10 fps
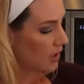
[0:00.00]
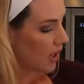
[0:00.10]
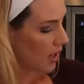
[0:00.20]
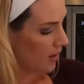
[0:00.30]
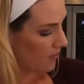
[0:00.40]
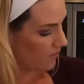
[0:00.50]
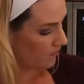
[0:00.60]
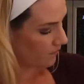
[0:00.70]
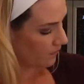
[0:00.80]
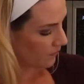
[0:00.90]

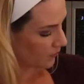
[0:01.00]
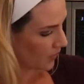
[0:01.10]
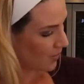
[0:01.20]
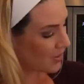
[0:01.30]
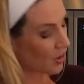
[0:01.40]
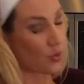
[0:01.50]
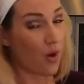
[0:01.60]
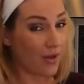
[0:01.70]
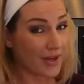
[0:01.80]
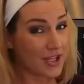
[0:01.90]
the
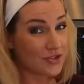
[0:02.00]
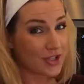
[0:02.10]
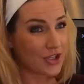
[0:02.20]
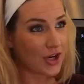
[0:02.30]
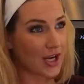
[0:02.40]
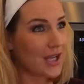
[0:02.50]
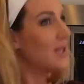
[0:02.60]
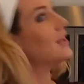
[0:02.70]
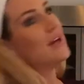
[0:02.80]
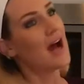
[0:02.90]
quality is really
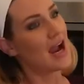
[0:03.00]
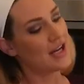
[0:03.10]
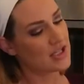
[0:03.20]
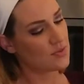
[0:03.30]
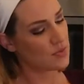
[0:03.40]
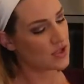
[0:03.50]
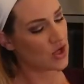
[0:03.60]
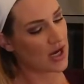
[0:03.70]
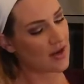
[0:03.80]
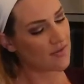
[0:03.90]
great. I just was
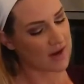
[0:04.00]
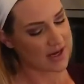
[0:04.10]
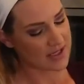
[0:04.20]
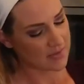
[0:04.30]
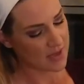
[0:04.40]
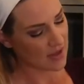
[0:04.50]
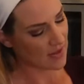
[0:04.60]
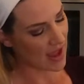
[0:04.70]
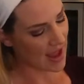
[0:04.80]
trying to find something that